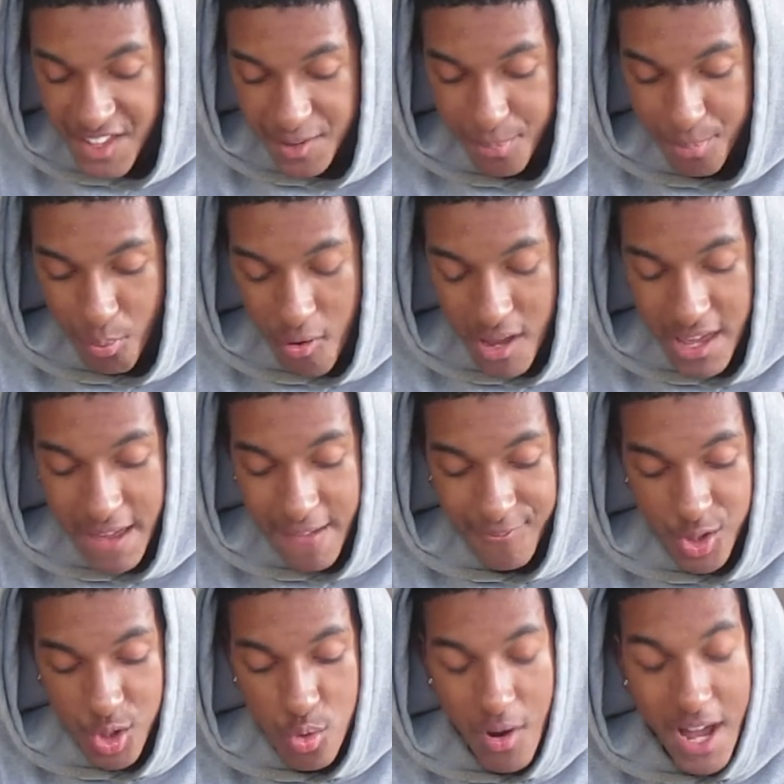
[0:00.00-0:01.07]
point,
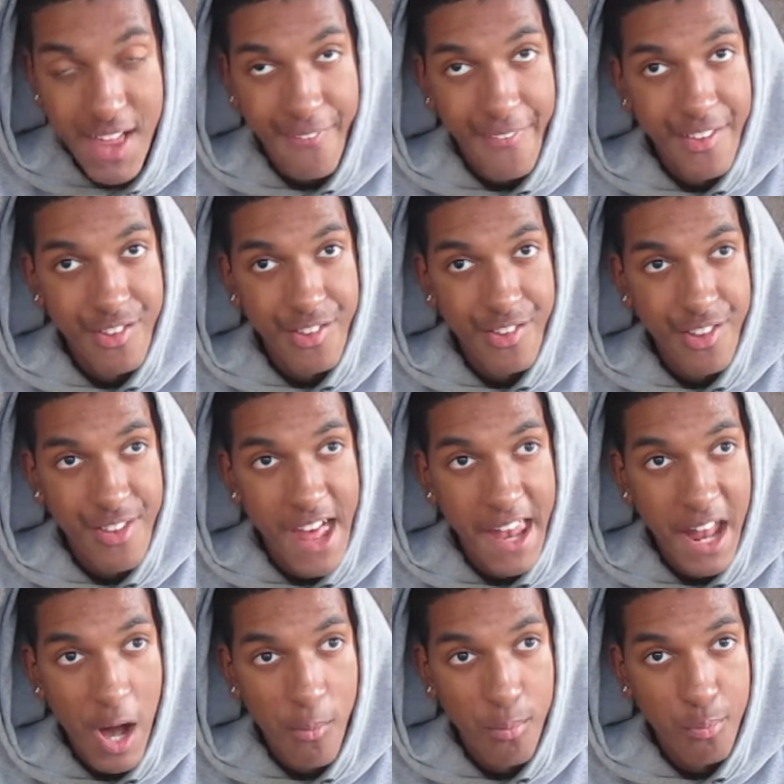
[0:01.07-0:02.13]
if you ain't listened to that
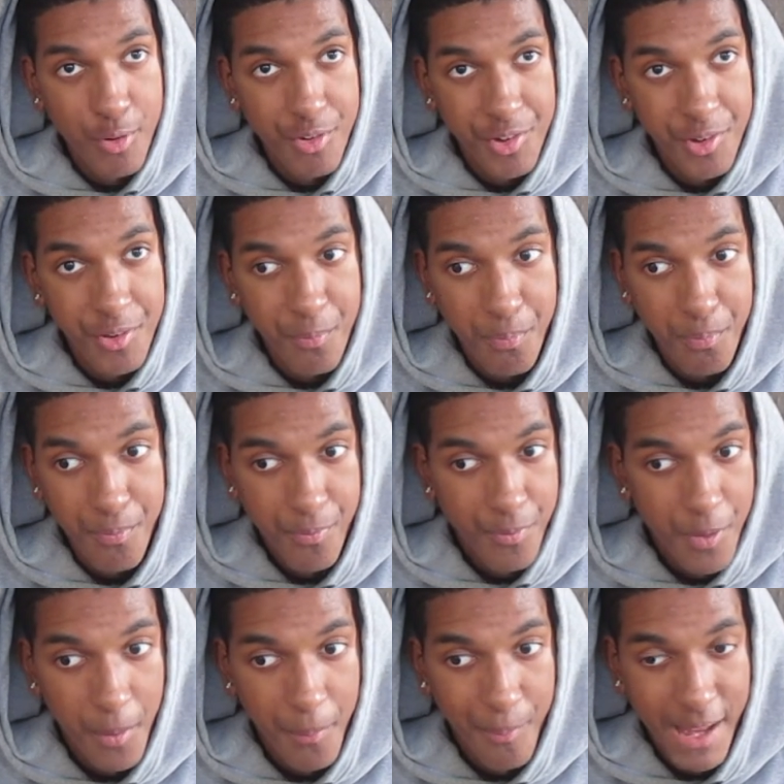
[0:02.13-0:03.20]
album, which is
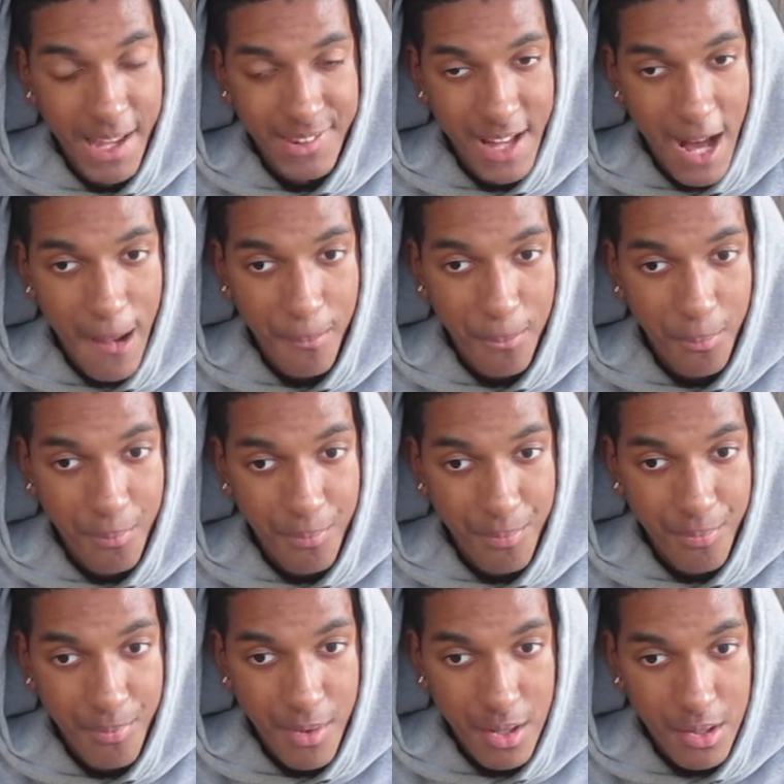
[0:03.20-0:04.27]
the best album
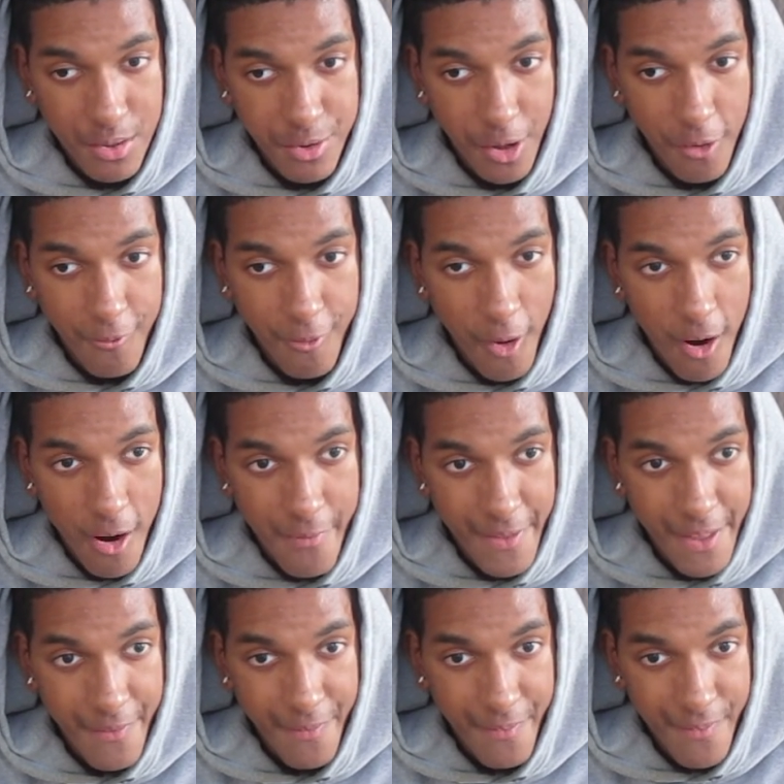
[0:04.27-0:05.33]
so far
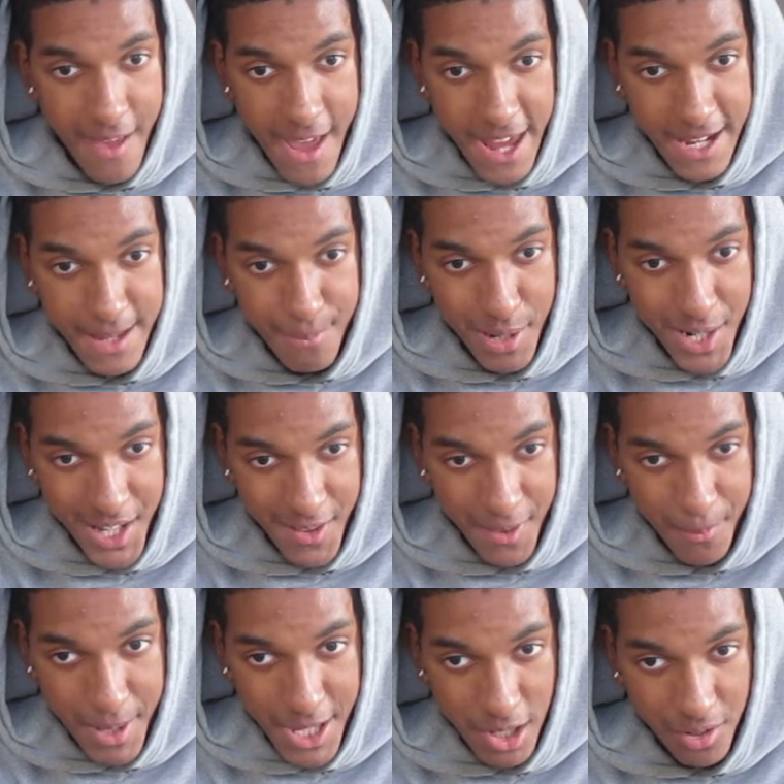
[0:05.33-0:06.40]
that anybody in
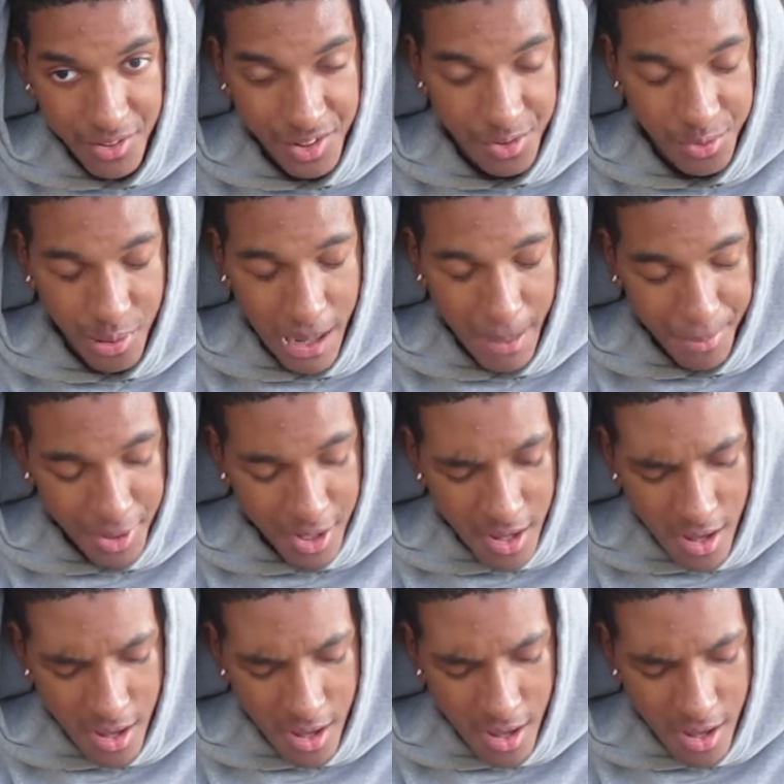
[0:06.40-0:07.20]
the Migos has dropped,